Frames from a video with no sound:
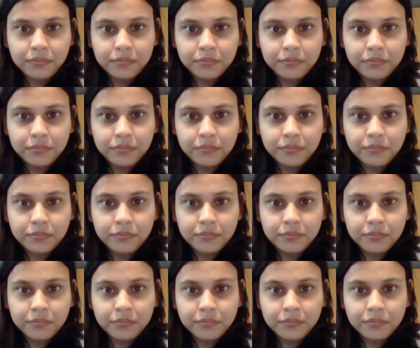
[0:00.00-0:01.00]

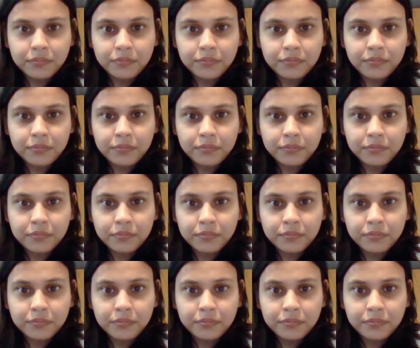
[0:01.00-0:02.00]

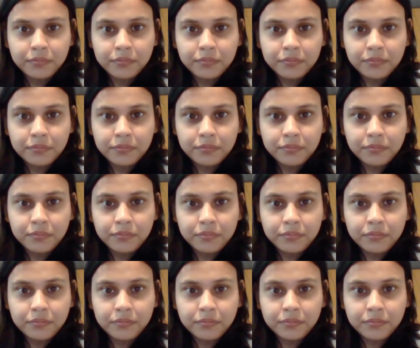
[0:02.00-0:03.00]

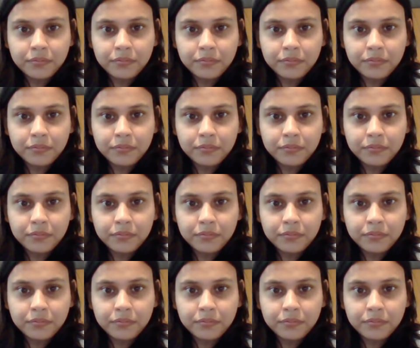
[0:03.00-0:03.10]
(not speaking)